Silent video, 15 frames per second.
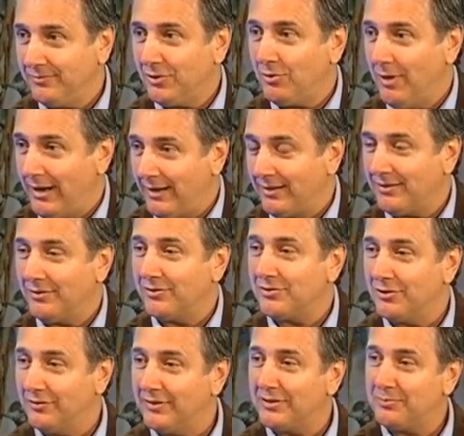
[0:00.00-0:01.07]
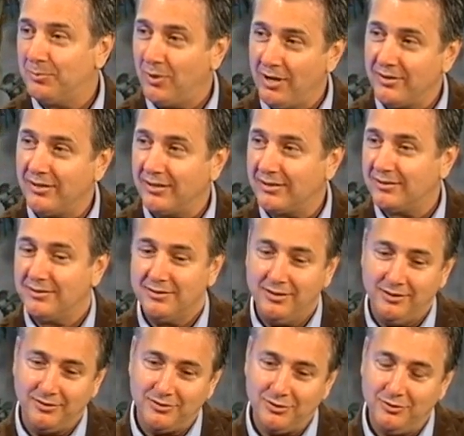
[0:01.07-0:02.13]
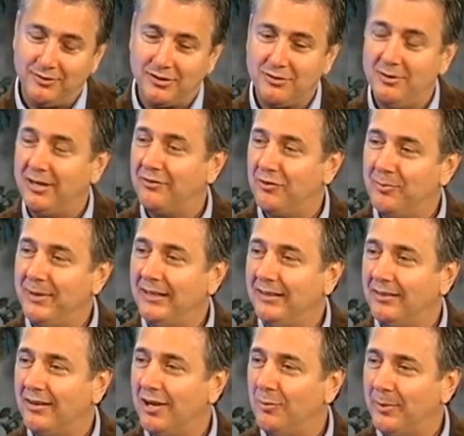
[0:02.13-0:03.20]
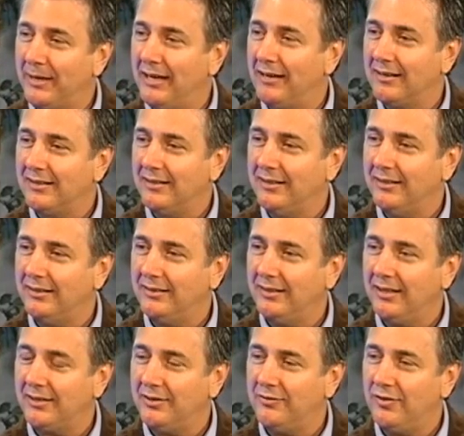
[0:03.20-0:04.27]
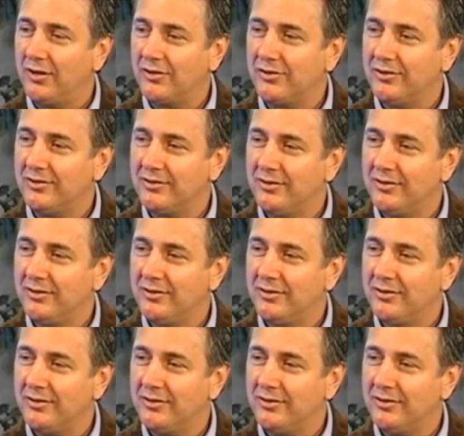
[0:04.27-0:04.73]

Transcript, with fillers: credit or service projects, you know, service credit for being there and helping out at the uh, at the functions.